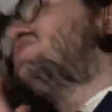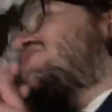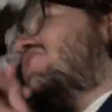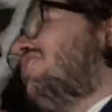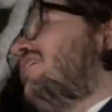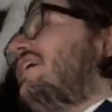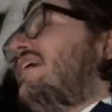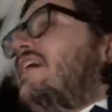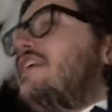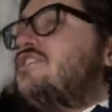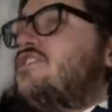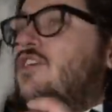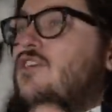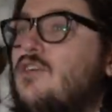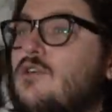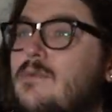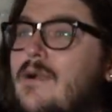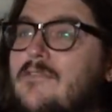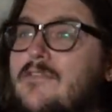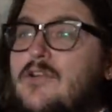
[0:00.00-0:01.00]
sorry,
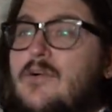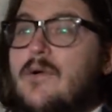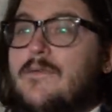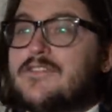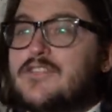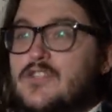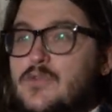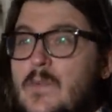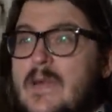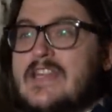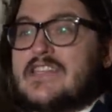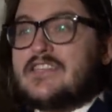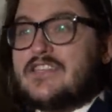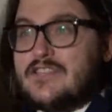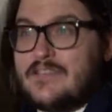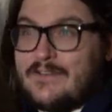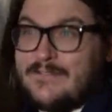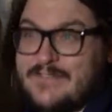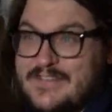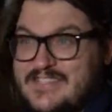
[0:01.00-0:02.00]
Internal Revenue of Sweet
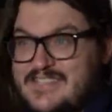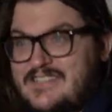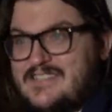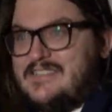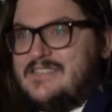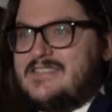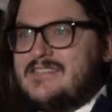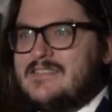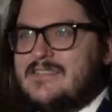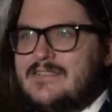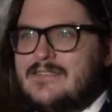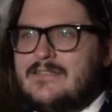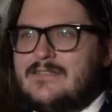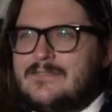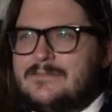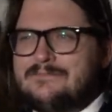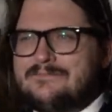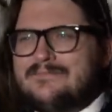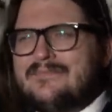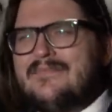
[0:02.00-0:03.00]
Services.
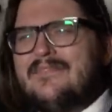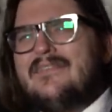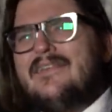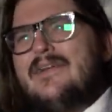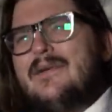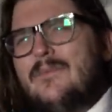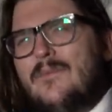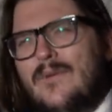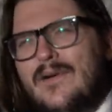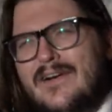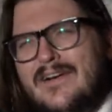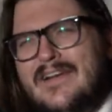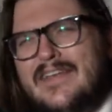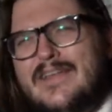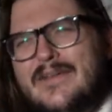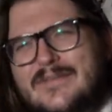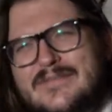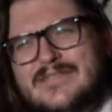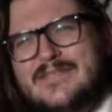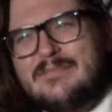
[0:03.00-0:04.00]
And what are
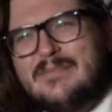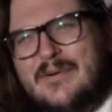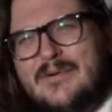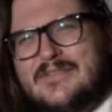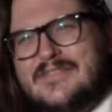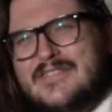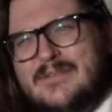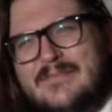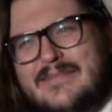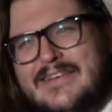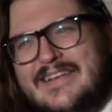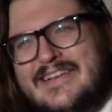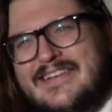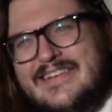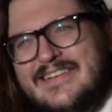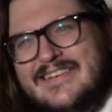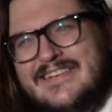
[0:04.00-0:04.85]
you supposed to be?